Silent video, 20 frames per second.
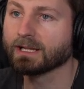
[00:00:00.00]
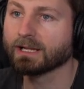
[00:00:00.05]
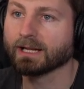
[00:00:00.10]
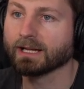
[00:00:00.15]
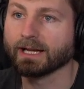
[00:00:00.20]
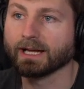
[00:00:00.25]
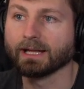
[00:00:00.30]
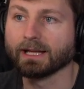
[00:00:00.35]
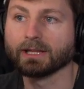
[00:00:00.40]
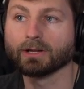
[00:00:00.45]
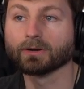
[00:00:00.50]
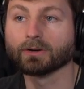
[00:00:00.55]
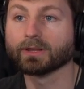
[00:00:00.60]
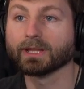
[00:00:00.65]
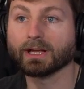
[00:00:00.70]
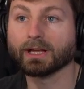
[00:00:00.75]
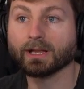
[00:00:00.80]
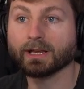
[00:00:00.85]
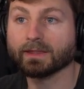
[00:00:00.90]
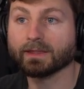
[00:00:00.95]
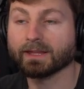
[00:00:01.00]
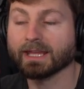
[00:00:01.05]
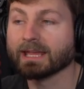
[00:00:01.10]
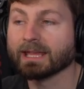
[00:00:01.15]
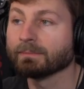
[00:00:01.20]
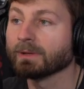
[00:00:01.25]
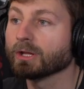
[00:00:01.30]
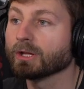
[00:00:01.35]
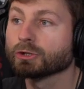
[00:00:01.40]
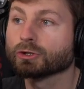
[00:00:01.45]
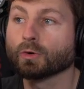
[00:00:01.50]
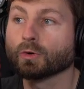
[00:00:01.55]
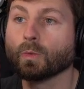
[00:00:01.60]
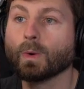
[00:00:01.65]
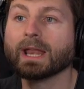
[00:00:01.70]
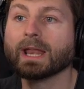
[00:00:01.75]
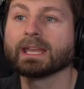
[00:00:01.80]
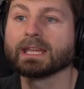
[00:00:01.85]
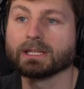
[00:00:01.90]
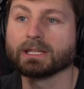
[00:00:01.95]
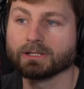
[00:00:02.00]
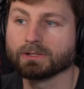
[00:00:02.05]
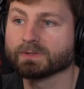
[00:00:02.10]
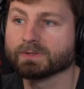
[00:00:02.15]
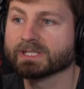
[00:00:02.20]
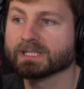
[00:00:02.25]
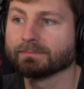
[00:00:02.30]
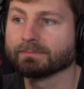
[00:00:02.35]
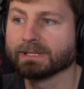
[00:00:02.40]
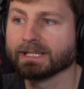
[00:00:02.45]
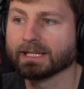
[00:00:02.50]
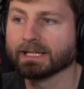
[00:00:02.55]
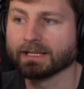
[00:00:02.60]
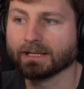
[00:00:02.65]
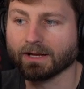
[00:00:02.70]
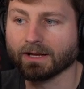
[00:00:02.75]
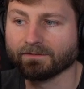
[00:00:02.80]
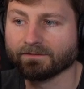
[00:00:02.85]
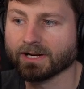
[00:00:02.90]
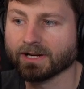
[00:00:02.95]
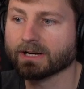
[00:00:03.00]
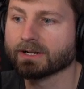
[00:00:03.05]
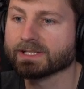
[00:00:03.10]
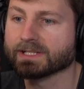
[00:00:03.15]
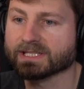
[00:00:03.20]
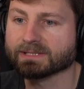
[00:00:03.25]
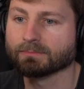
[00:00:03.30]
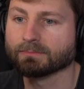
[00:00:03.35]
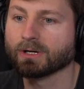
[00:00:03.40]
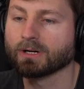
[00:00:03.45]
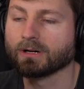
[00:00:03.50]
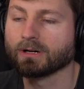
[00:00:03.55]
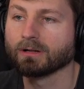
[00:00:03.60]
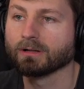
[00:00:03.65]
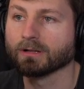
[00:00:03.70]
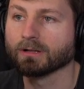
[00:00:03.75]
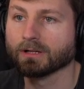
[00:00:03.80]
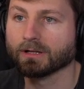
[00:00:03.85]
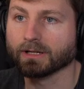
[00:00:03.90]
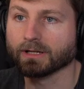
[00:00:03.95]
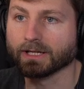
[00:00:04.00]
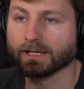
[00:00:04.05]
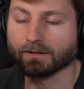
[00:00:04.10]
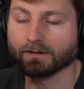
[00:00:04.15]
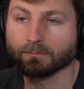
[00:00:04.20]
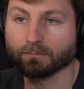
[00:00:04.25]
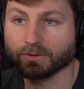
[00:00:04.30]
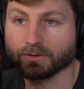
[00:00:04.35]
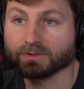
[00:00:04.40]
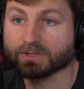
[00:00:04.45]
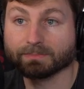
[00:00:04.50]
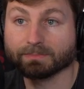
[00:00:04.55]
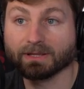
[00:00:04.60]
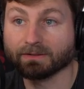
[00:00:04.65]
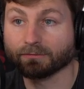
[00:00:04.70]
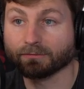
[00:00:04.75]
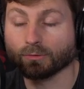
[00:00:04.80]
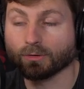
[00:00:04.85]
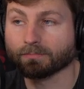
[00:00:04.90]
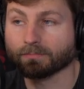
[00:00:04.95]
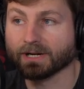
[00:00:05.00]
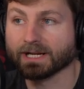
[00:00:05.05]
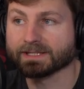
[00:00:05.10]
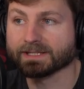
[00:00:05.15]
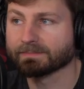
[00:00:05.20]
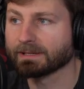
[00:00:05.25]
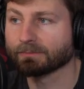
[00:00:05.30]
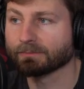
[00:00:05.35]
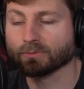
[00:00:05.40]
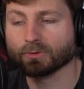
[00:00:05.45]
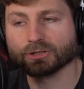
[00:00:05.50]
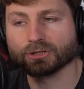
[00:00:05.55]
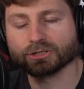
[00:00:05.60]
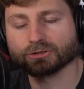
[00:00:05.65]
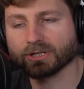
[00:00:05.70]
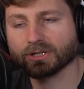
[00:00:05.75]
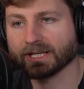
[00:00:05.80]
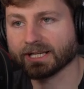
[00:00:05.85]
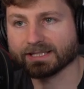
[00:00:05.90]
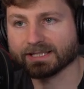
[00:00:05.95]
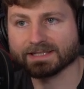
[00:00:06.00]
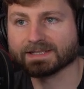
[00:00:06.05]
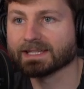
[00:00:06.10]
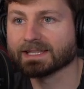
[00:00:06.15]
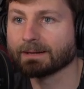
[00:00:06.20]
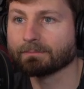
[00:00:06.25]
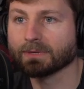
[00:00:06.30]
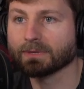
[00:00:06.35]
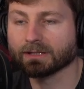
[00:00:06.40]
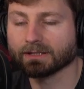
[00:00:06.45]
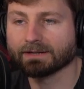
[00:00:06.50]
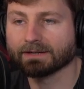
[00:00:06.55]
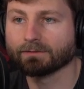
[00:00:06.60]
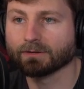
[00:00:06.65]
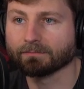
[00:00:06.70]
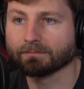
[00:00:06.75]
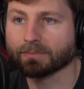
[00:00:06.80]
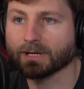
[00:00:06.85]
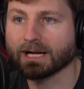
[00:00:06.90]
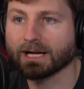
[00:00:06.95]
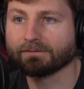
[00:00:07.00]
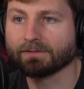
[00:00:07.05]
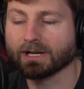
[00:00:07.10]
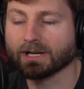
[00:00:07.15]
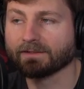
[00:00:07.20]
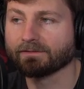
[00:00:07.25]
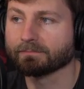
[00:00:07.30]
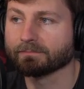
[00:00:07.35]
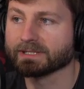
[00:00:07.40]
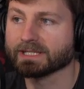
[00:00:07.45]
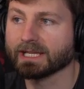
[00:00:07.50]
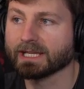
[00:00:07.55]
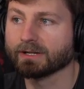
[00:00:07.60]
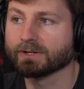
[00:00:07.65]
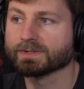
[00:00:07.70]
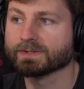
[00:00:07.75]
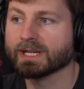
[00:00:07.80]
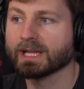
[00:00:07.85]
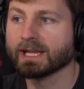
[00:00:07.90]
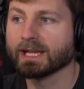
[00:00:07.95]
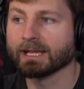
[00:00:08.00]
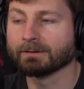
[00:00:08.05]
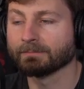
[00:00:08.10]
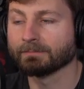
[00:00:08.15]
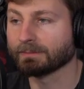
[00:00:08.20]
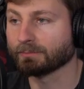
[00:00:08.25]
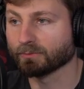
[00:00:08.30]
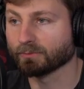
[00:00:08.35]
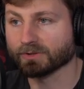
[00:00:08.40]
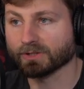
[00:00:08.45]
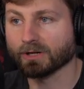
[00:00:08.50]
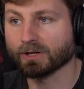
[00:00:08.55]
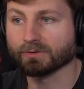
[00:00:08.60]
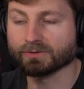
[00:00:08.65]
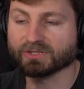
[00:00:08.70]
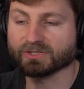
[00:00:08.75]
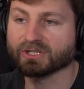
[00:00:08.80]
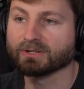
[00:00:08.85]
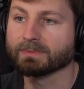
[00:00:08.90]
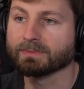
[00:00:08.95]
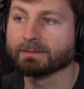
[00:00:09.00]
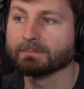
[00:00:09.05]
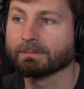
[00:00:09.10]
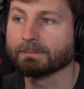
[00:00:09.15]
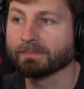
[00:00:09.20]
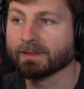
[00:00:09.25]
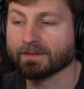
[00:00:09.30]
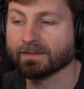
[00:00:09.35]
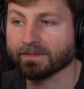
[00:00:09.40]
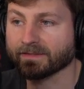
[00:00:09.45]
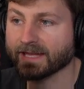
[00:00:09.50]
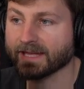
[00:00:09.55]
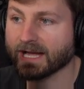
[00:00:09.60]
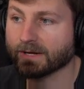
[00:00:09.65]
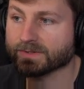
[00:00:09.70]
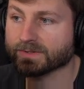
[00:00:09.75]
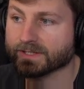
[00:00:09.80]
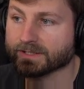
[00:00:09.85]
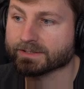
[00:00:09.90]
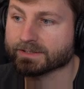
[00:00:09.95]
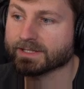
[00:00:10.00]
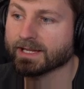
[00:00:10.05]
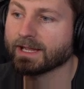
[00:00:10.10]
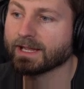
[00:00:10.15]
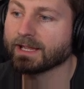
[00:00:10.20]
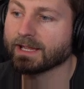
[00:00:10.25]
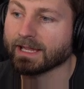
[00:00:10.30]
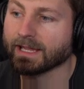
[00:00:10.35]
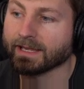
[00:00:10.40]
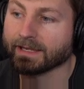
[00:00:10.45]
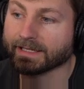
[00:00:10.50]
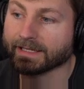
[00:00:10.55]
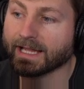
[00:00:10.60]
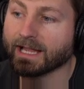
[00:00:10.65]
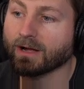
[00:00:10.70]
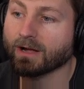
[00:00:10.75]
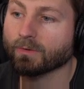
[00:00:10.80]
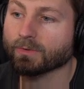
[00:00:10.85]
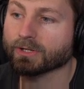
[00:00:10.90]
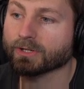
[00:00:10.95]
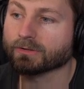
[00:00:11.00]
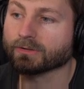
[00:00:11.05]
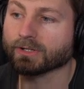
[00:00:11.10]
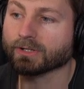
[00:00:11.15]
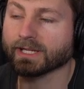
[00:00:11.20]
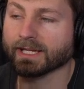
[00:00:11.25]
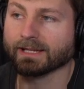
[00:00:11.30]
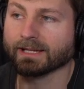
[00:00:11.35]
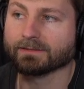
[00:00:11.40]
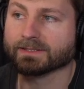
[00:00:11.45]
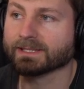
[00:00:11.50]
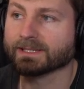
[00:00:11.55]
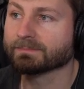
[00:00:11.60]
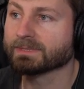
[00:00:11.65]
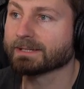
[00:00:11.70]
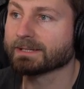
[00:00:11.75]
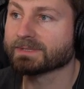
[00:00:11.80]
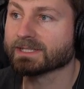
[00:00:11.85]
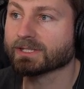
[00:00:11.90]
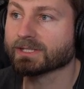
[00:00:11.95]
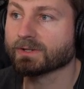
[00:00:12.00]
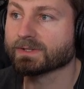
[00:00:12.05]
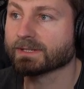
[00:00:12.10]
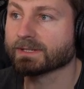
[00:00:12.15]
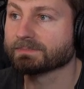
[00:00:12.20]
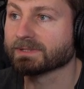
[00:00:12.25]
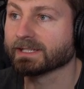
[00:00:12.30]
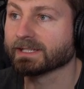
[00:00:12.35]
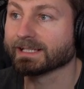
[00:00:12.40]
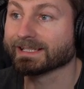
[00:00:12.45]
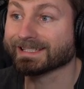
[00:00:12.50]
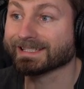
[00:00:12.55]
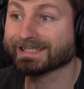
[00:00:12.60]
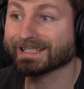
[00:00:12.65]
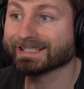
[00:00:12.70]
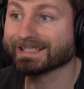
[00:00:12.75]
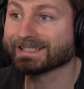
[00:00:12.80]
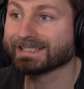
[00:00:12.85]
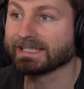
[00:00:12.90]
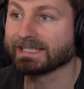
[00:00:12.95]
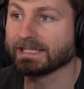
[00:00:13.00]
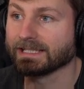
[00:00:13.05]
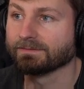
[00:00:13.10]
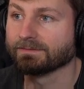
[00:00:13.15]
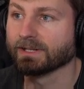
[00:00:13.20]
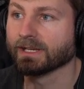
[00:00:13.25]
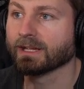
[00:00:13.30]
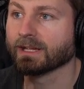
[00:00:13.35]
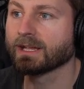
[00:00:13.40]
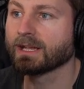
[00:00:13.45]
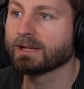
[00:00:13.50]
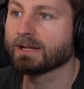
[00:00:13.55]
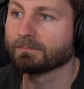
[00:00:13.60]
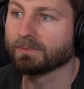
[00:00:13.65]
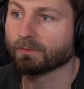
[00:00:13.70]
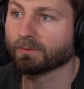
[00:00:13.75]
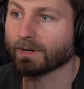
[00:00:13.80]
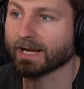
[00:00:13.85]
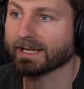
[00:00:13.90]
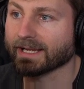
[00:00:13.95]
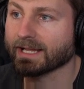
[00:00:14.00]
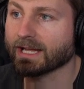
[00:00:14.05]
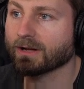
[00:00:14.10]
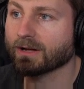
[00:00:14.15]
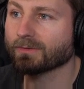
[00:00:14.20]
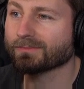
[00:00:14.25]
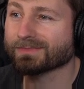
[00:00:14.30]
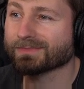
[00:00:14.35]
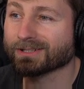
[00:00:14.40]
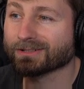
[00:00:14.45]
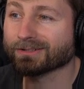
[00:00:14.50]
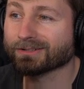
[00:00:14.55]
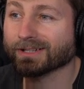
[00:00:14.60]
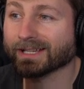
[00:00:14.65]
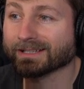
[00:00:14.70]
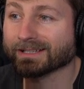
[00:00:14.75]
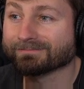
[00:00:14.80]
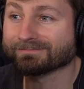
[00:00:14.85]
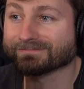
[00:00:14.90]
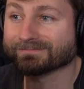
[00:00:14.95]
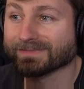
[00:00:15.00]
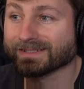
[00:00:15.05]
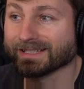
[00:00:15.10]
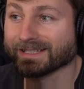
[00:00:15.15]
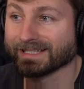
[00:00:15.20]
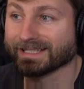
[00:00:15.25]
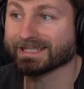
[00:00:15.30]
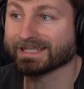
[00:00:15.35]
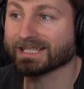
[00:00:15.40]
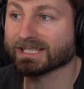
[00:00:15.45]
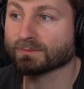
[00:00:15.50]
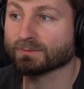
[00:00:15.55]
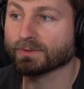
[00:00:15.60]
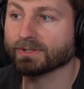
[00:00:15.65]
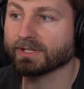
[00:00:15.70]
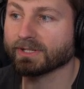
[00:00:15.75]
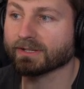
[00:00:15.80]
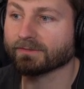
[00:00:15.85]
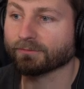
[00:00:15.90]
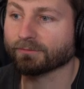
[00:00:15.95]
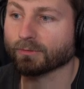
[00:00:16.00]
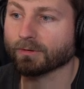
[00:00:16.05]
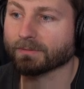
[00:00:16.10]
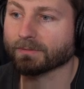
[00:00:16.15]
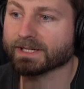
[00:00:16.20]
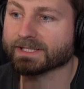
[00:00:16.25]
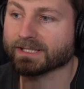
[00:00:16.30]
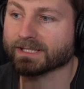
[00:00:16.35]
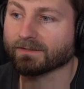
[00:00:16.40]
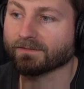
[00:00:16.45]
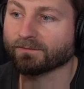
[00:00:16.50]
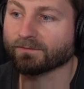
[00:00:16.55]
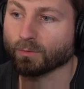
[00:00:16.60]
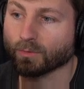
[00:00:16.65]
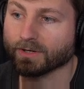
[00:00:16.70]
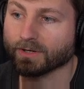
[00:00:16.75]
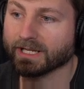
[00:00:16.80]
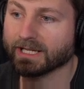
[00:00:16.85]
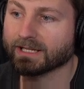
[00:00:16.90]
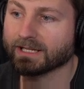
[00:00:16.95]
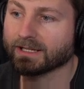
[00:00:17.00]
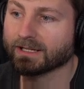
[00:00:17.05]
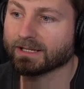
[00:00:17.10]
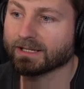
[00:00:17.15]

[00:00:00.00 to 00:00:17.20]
Early on in the game, 20 used to be a very small, used to be the floor price. People were just trying to get some level of profit off of potatoes, and people would go and scoop them up in the thousands. And now you're looking at, sometimes this goes up to like 60 even. But right now, you're looking, is this really the floor price at a 40?